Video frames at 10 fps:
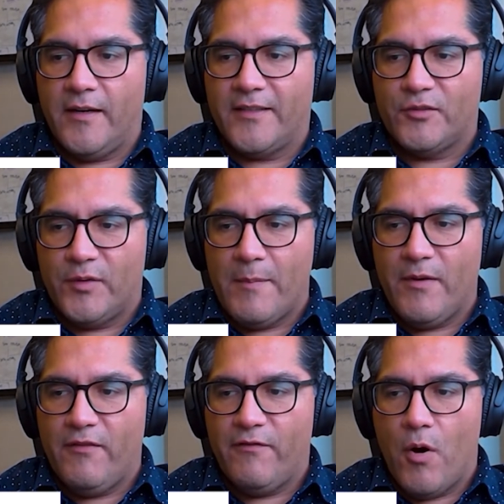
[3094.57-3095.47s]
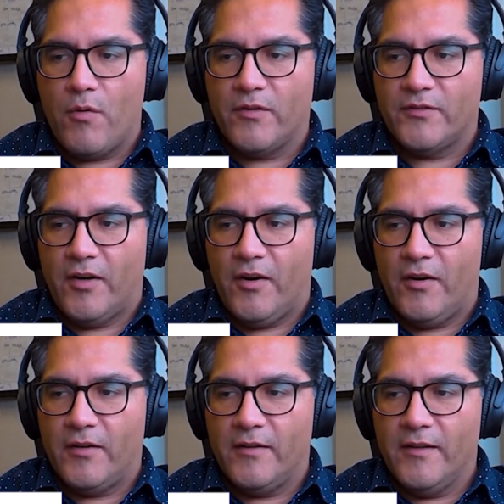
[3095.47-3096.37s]
extremely focused
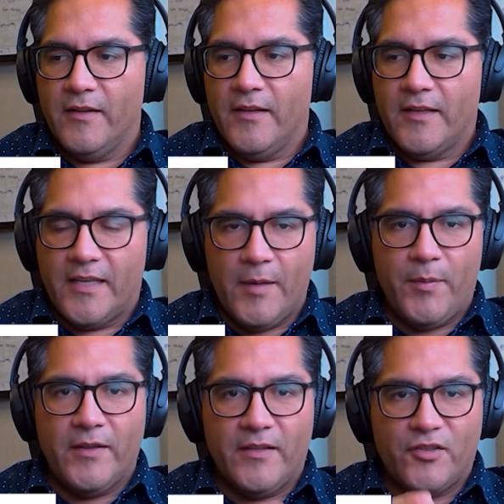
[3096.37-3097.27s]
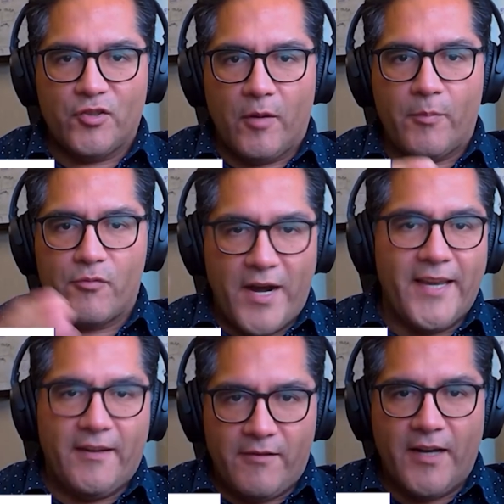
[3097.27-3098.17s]
on keeping the shop
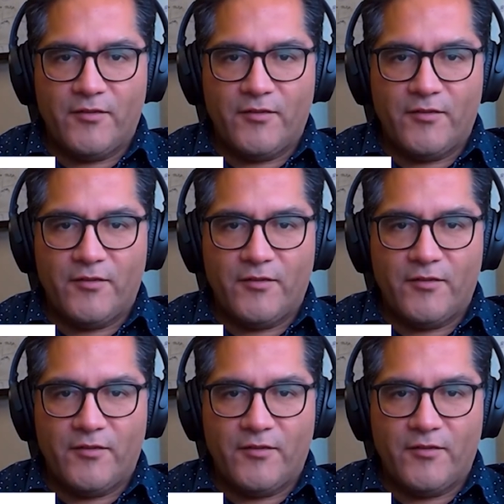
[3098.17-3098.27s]
running, right?